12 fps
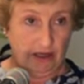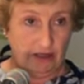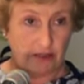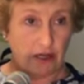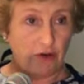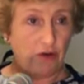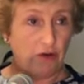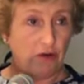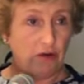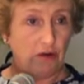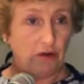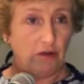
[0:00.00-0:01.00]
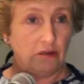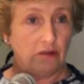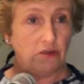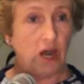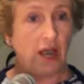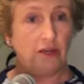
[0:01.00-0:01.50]
So
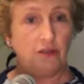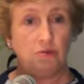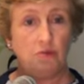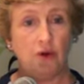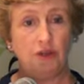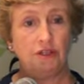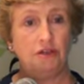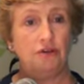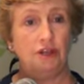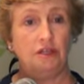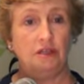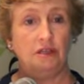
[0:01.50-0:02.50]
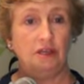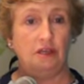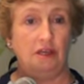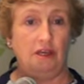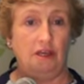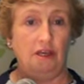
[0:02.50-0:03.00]
trying to monitor it
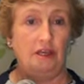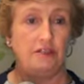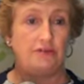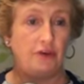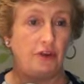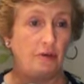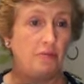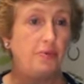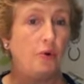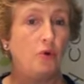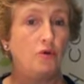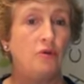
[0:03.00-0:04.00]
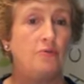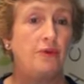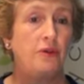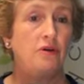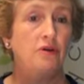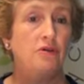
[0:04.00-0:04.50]
is very important
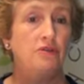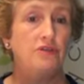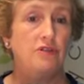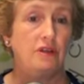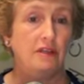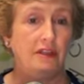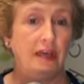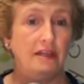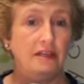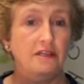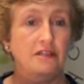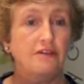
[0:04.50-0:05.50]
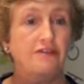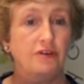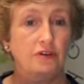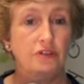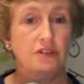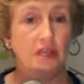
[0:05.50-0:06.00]
because that is the
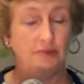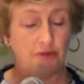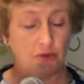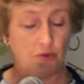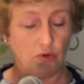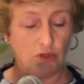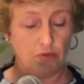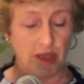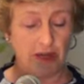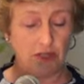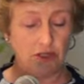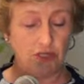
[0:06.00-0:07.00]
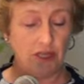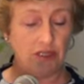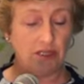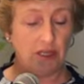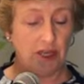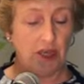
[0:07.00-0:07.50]
first step towards managing it.